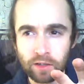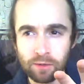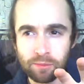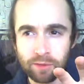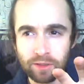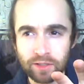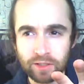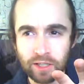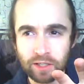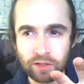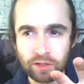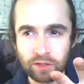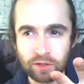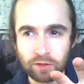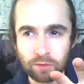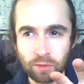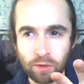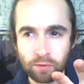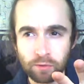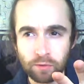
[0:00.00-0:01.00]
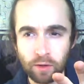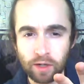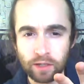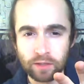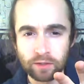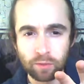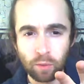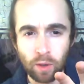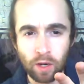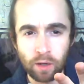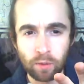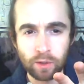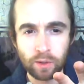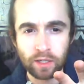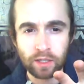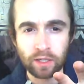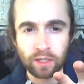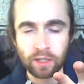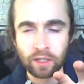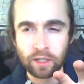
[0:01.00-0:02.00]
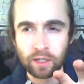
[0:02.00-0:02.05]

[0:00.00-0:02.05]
limitations. We find where we